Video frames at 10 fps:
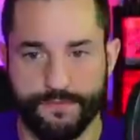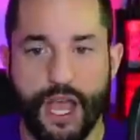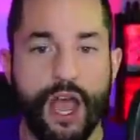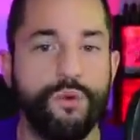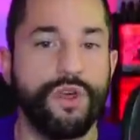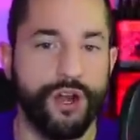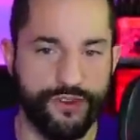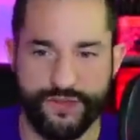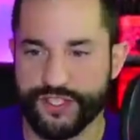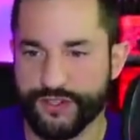Oh, the
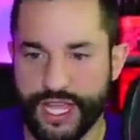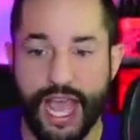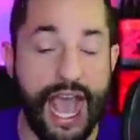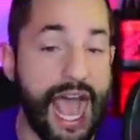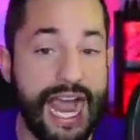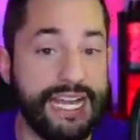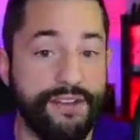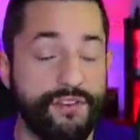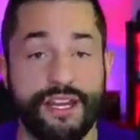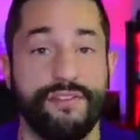Artificer. Yeah, I
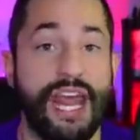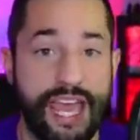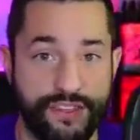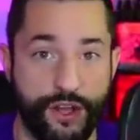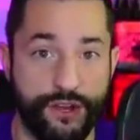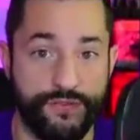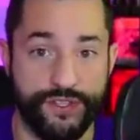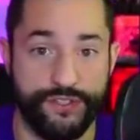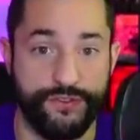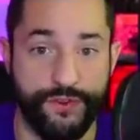never even had the
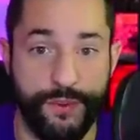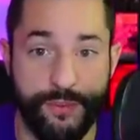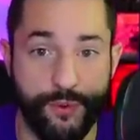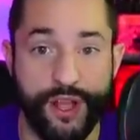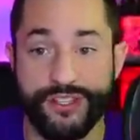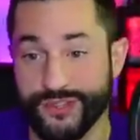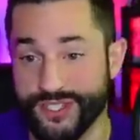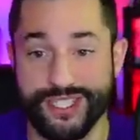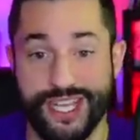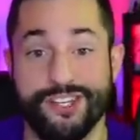Artificer from Eberron, so
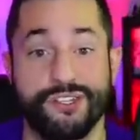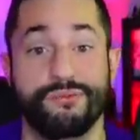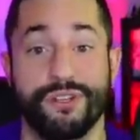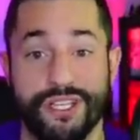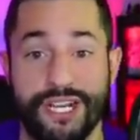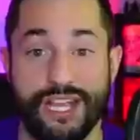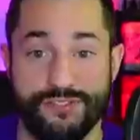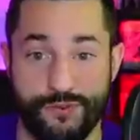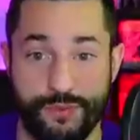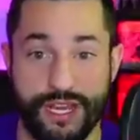this is actually really nice
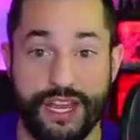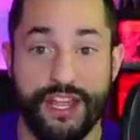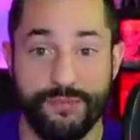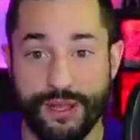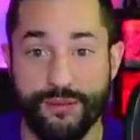for me to be